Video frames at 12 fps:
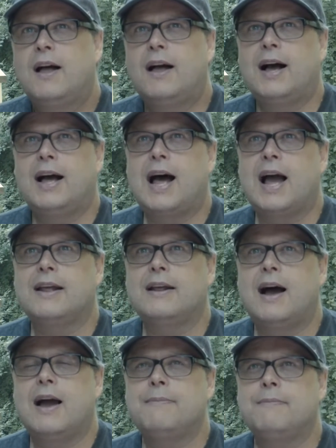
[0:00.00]

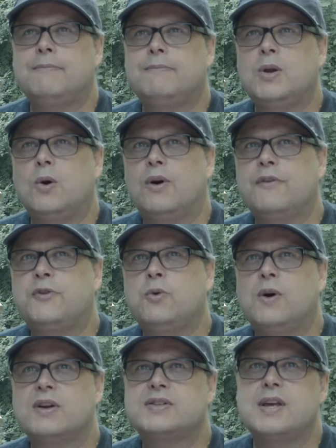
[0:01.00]
I'm, and if you
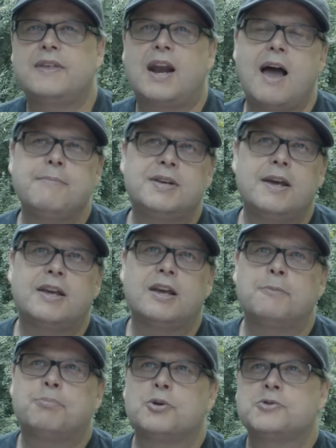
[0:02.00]
want to say that I'm taking
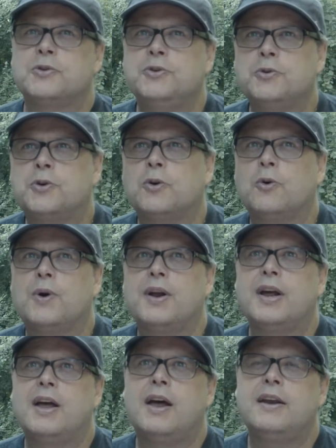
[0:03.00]
it personally, you can go
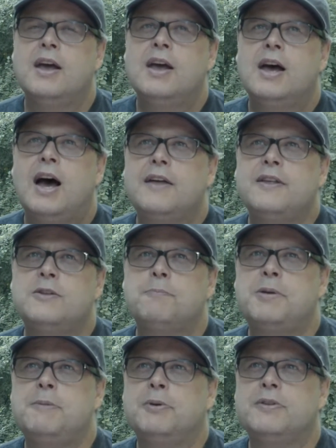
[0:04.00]
right ahead. I think the
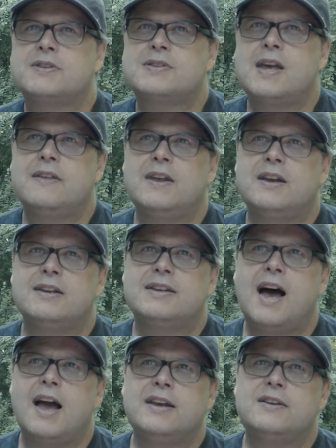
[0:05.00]
people that say that it
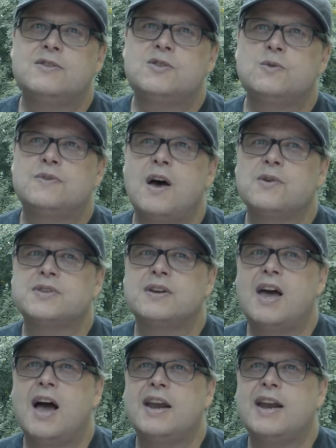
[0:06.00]
died in
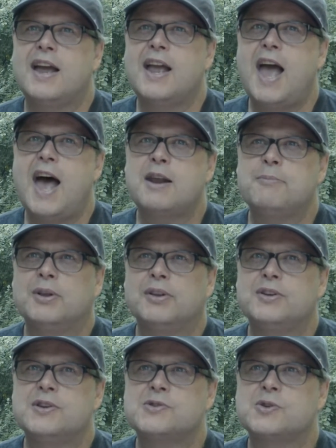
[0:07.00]
2009, I
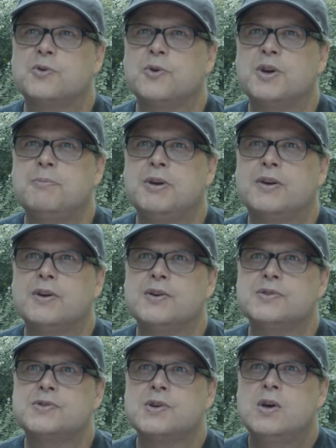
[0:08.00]
adamantly disagree,
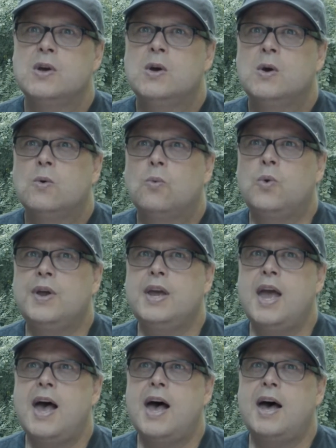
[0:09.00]
because we
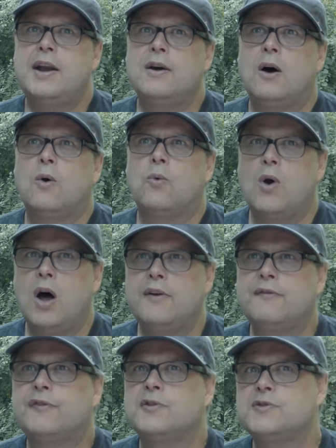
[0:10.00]
had a
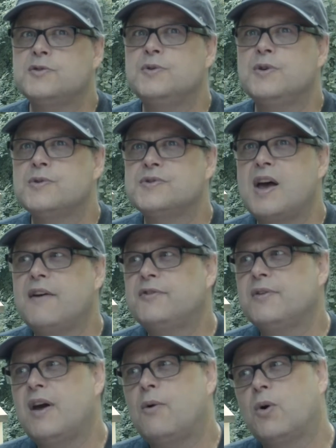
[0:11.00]
run for 2 years
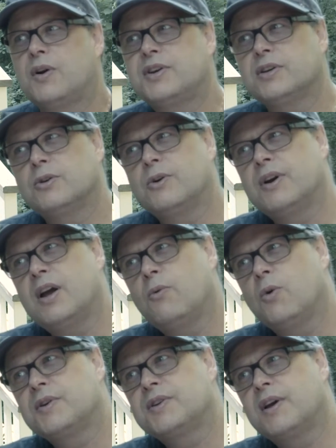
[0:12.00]
after that where Killer and I
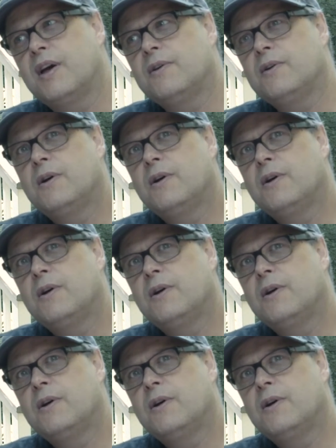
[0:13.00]
worked together.